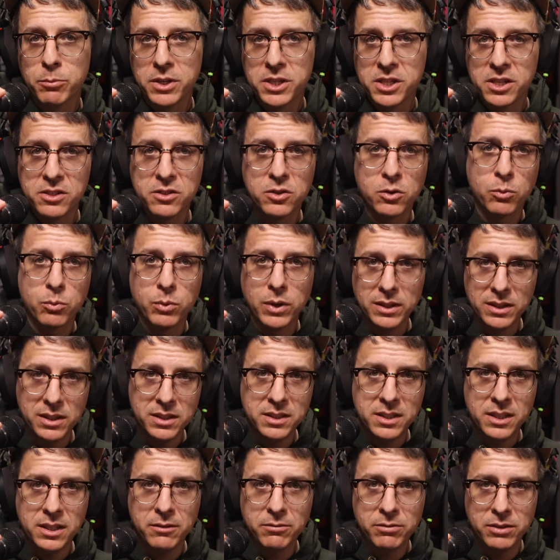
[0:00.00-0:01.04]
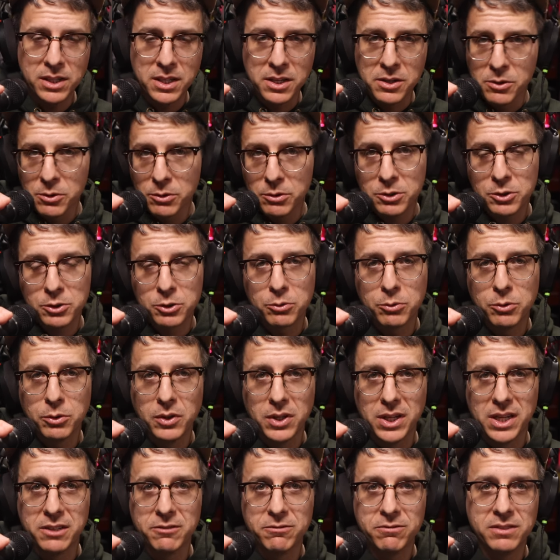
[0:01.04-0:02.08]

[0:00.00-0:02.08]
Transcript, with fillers: which is a relatively neutral and